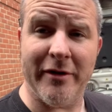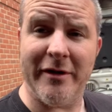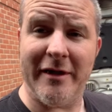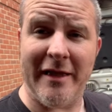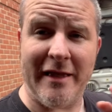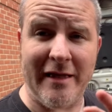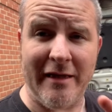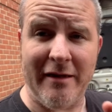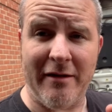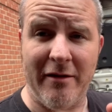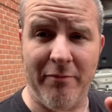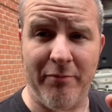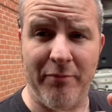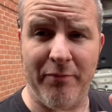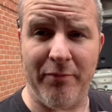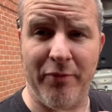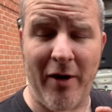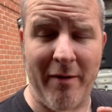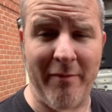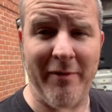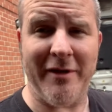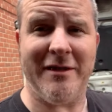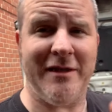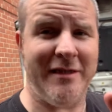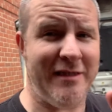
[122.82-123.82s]
the
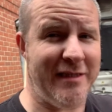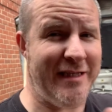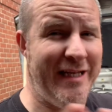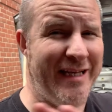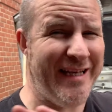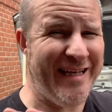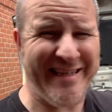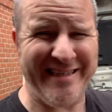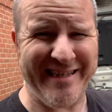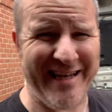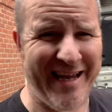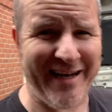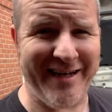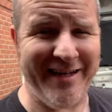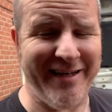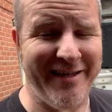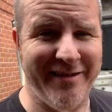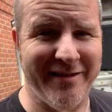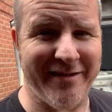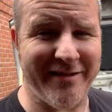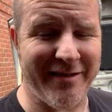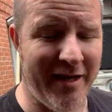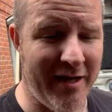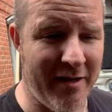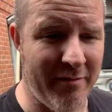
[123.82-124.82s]
premise is still exactly the
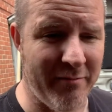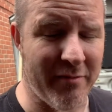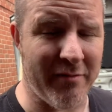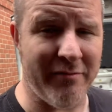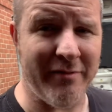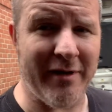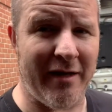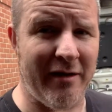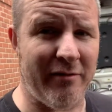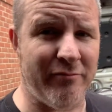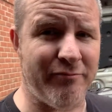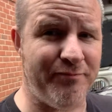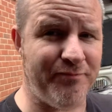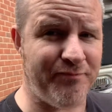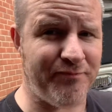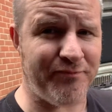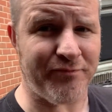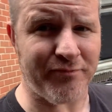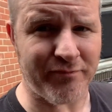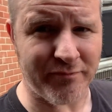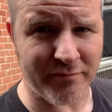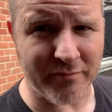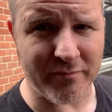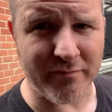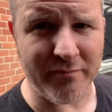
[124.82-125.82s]
same. Now,
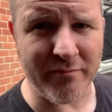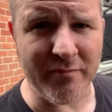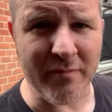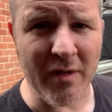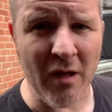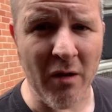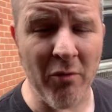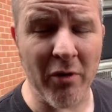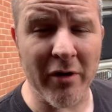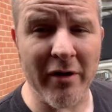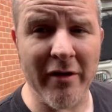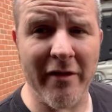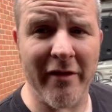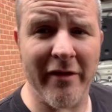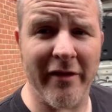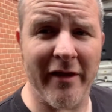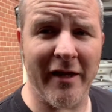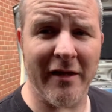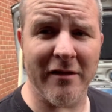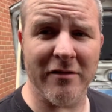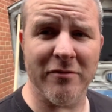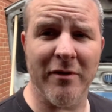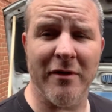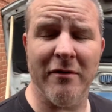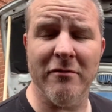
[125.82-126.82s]
one of the
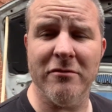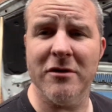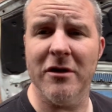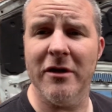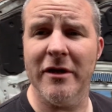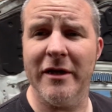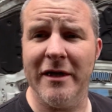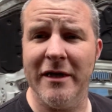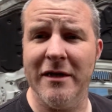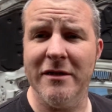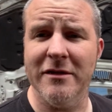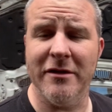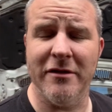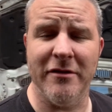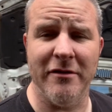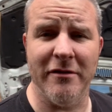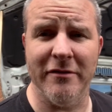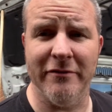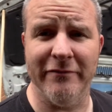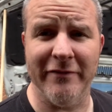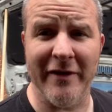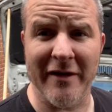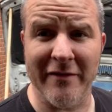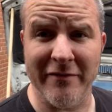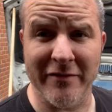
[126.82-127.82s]
things when I was looking into doing the
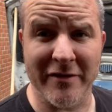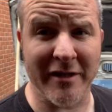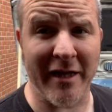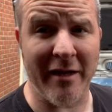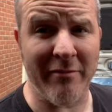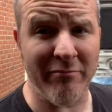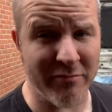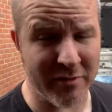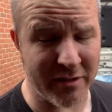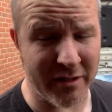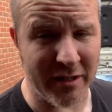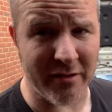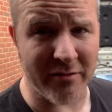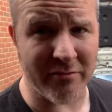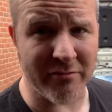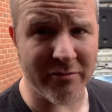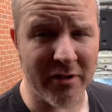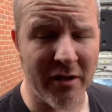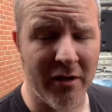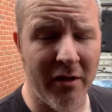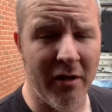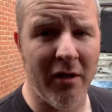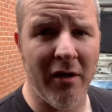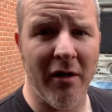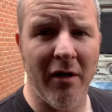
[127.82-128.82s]
valve stem seals
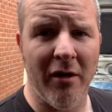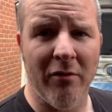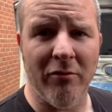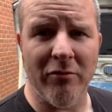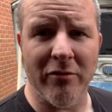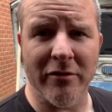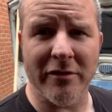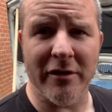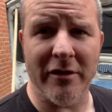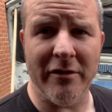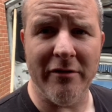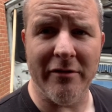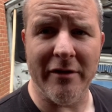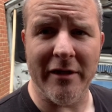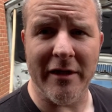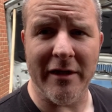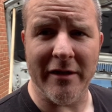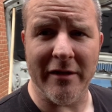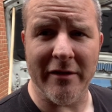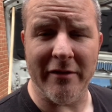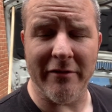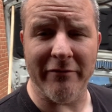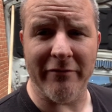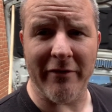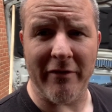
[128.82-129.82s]
was that you
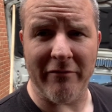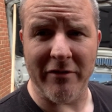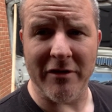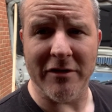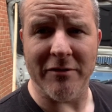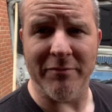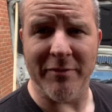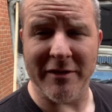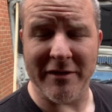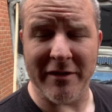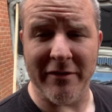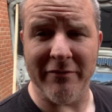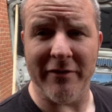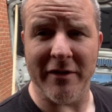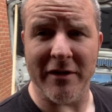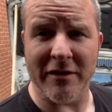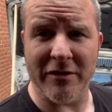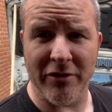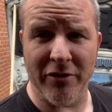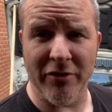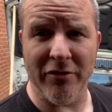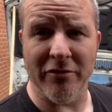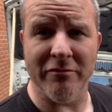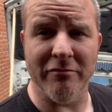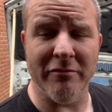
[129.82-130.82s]
needed a very specific
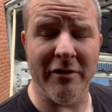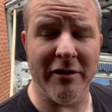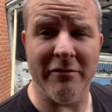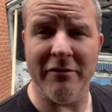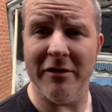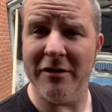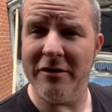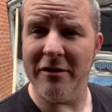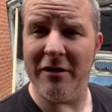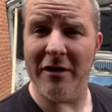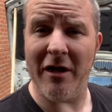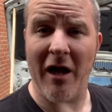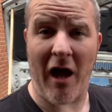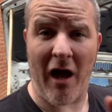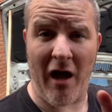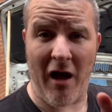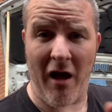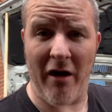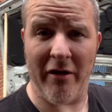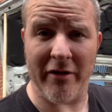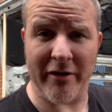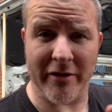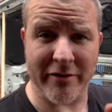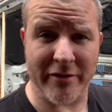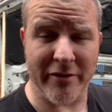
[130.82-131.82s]
tool, which is an
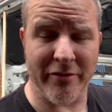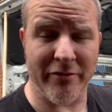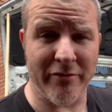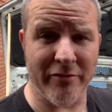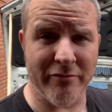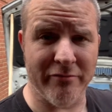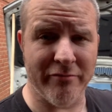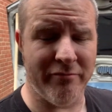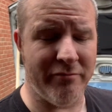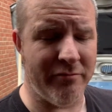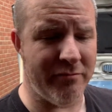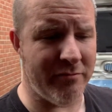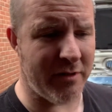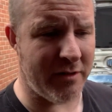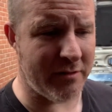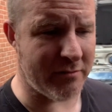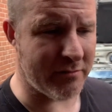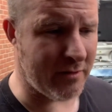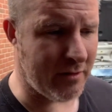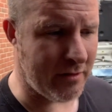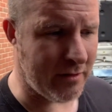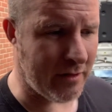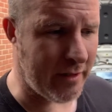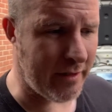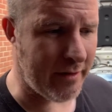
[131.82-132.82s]
AGA tool, well,
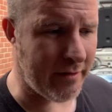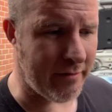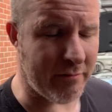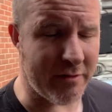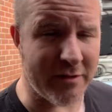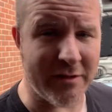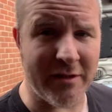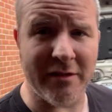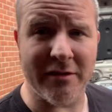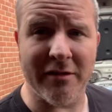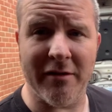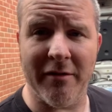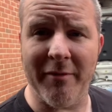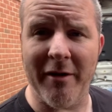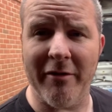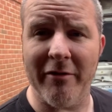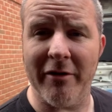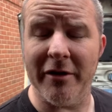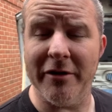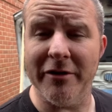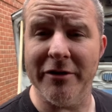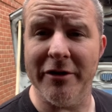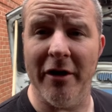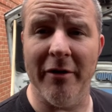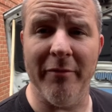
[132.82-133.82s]
which is the
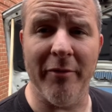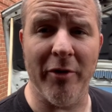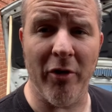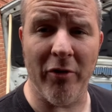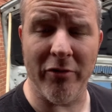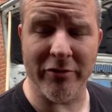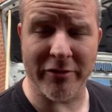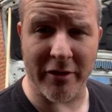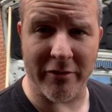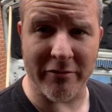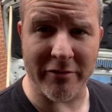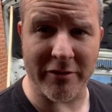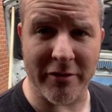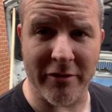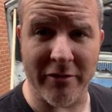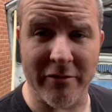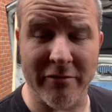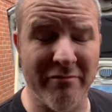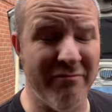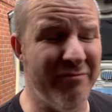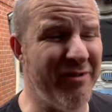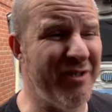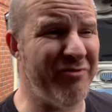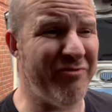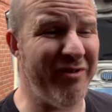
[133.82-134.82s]
American German Autos tool,
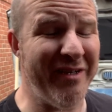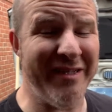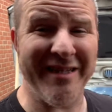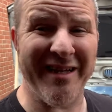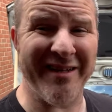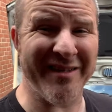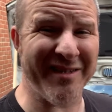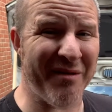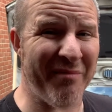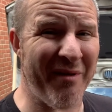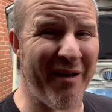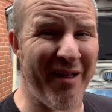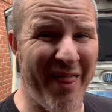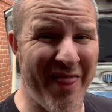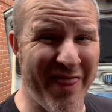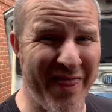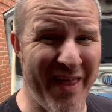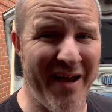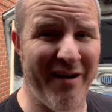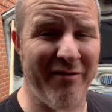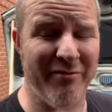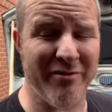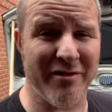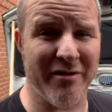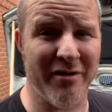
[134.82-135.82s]
which retails at about
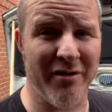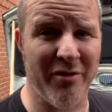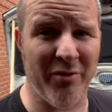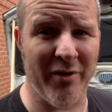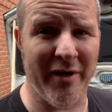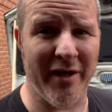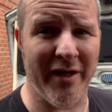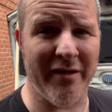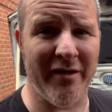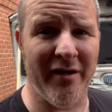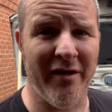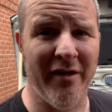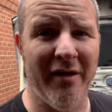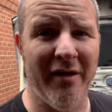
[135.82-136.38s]
£1,000.